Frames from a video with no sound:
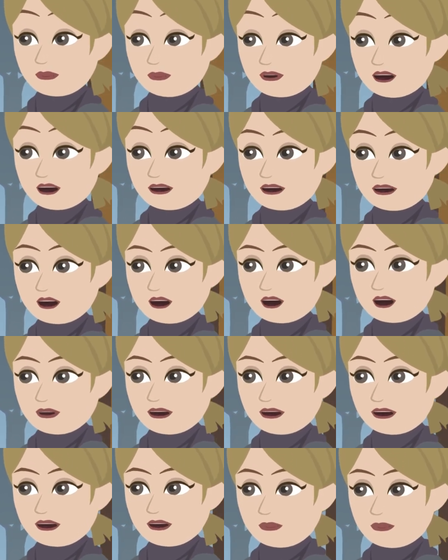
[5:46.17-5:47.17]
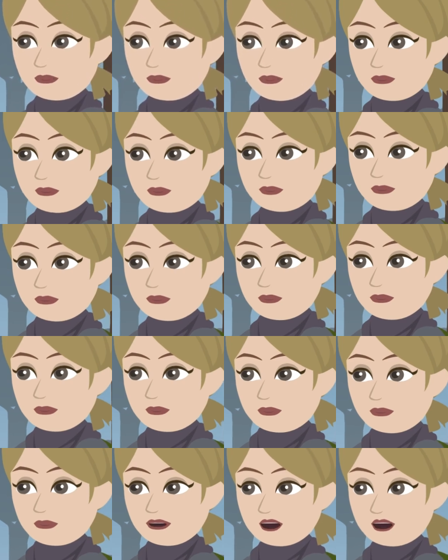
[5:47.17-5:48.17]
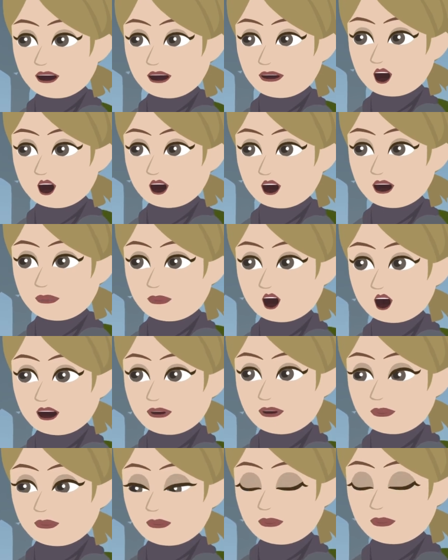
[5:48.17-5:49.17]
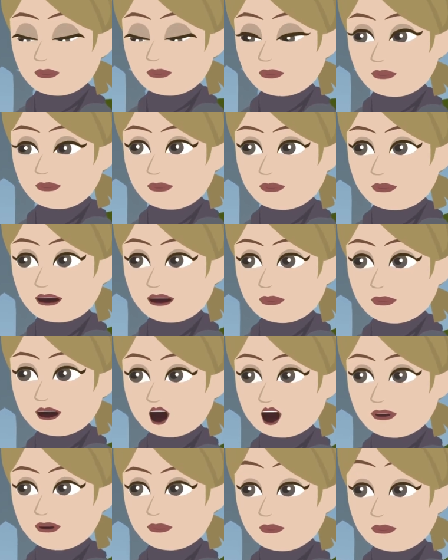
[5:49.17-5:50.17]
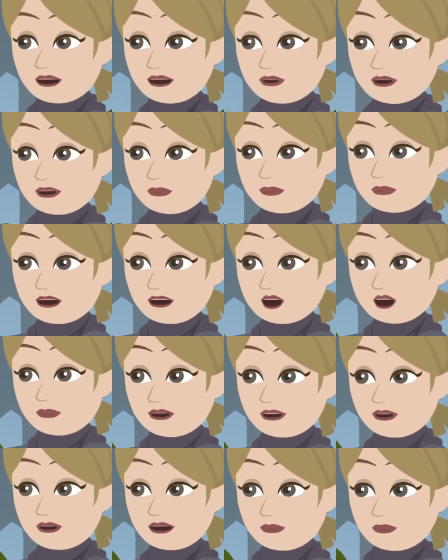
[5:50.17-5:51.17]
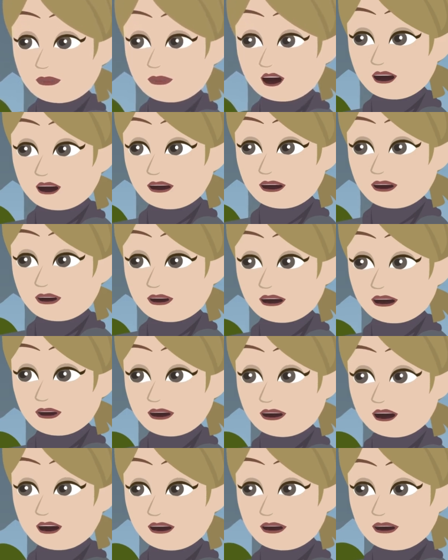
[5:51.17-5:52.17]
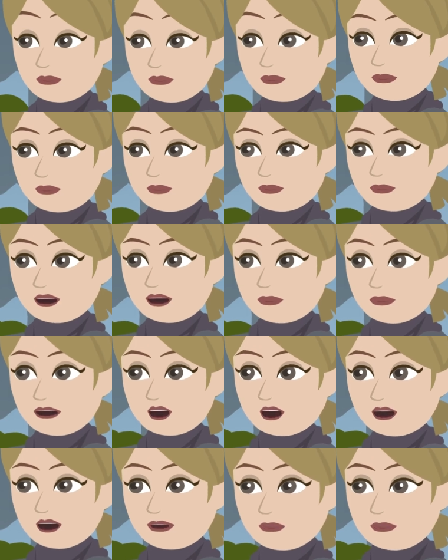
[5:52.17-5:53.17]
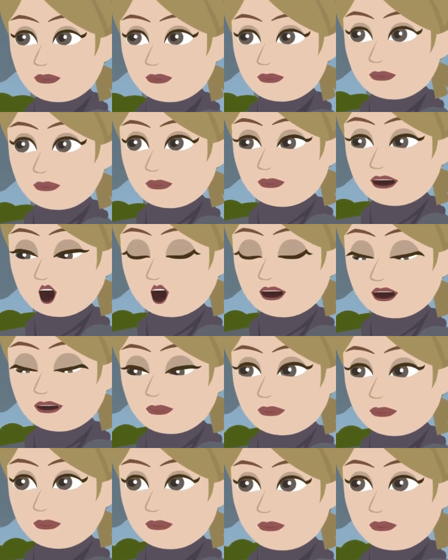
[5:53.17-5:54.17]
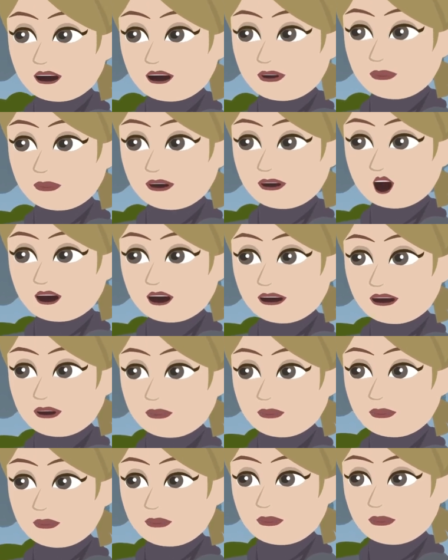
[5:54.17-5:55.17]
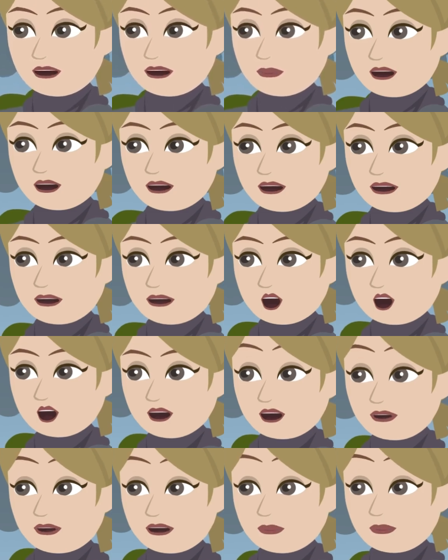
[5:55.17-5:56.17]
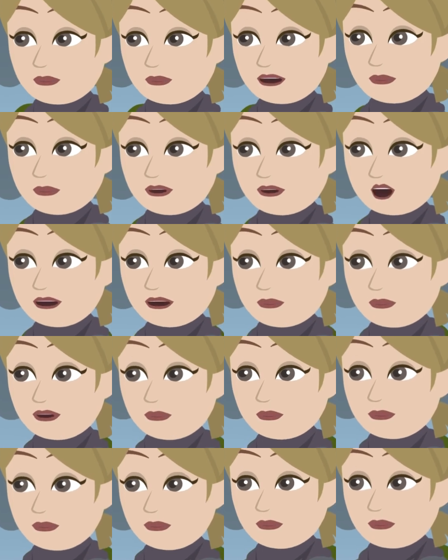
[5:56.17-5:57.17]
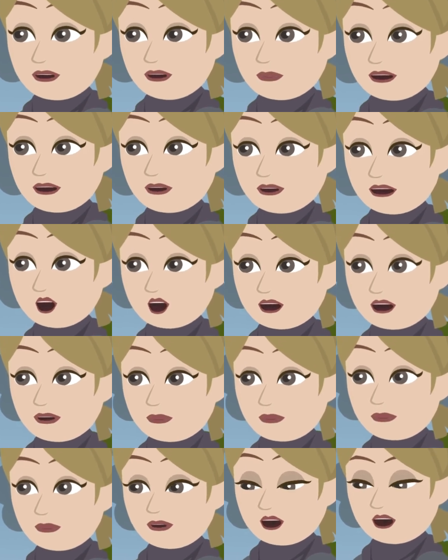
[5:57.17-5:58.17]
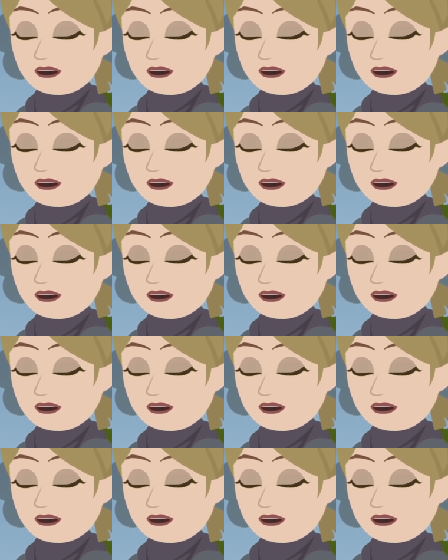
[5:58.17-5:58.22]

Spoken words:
and maybe not. When it lines up, the grids click into place and you feel an alignment. You feel a power and a clarity. You feel a love and appreciation. You can feel the